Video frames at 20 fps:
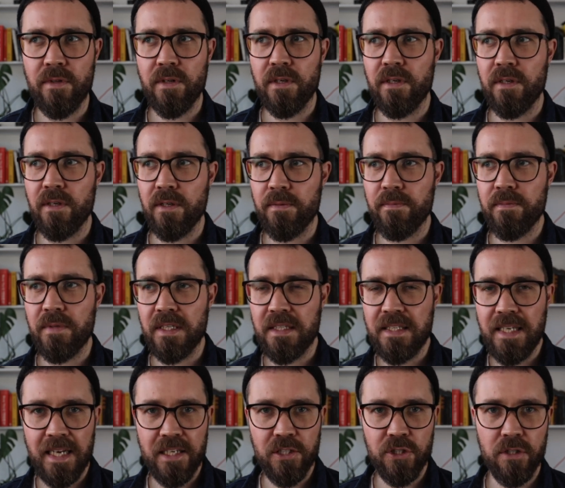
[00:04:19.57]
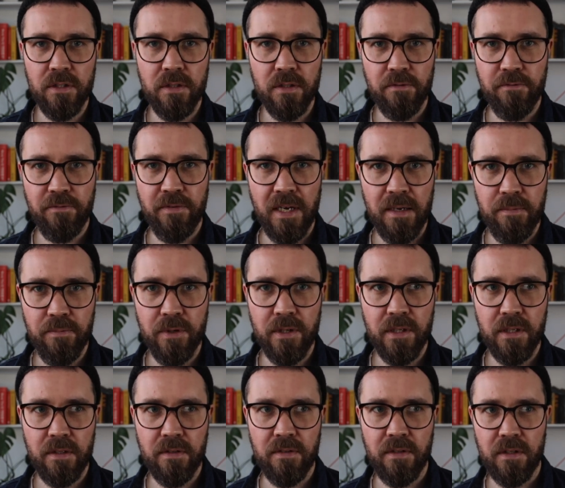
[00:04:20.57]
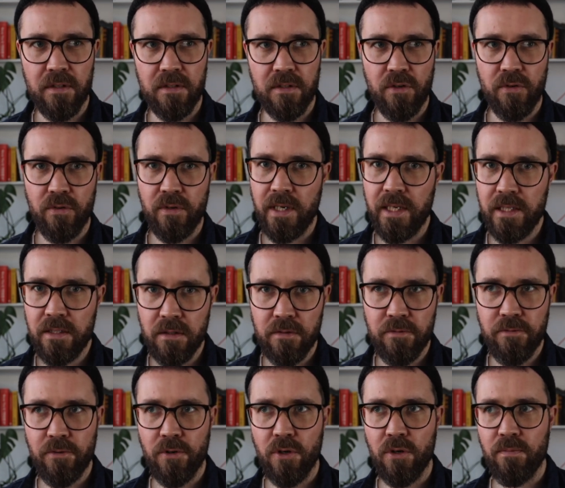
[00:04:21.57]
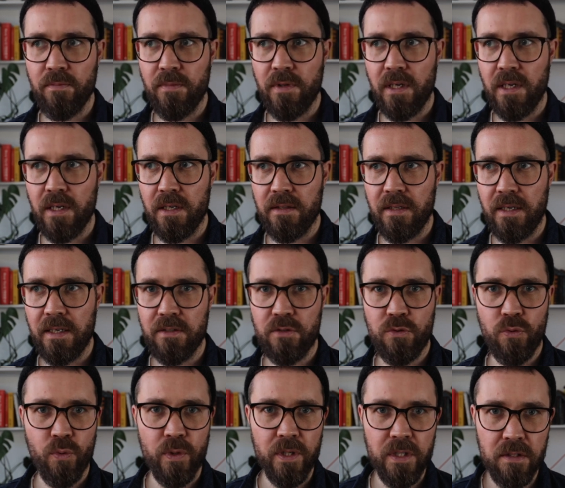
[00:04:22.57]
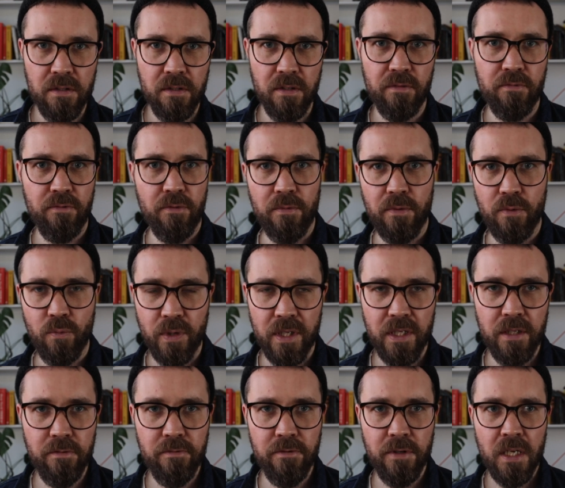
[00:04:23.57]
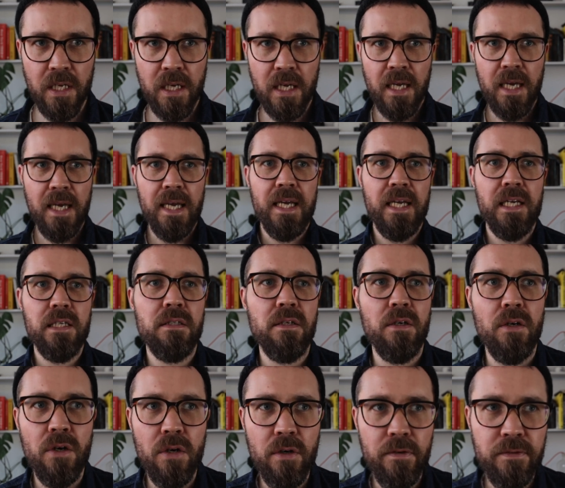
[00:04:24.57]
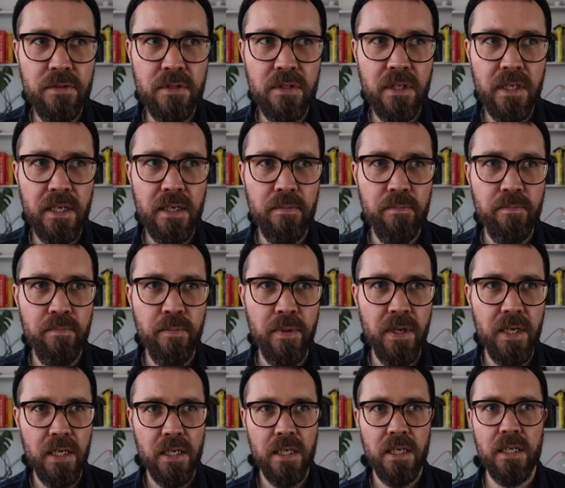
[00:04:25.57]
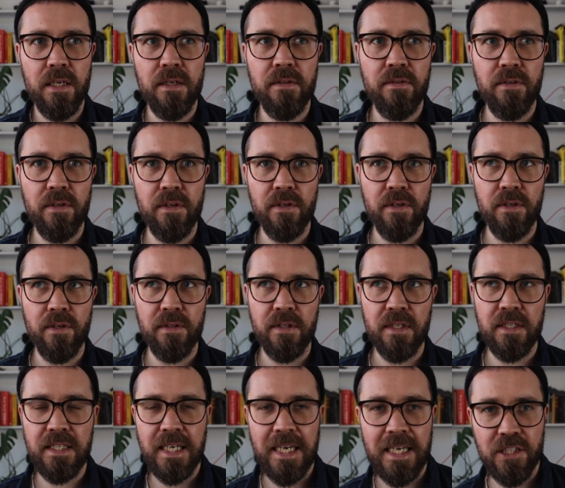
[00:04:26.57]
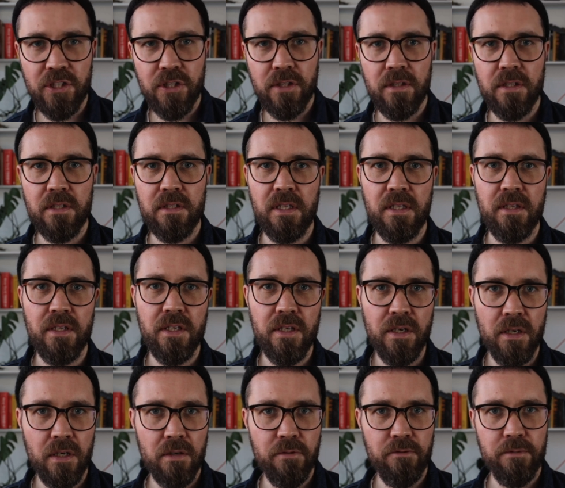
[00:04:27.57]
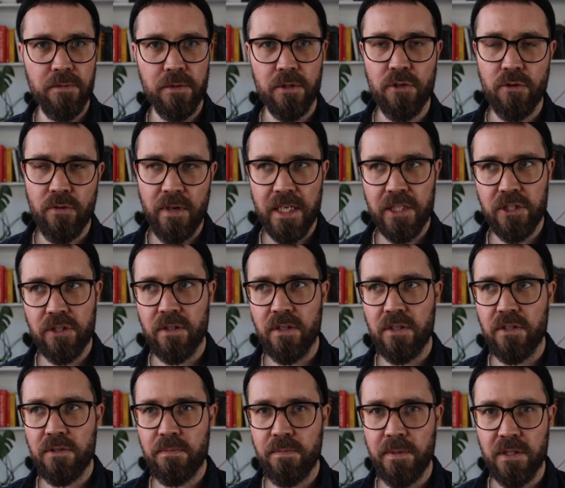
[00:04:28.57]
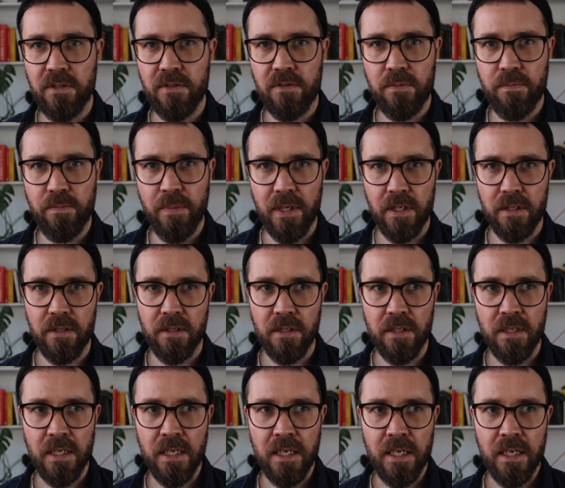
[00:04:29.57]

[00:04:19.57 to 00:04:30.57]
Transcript: The tension in the fabric that's created from that twist and from the weave, it's offset by the tension that's in the yarn from the direction that it's been spun.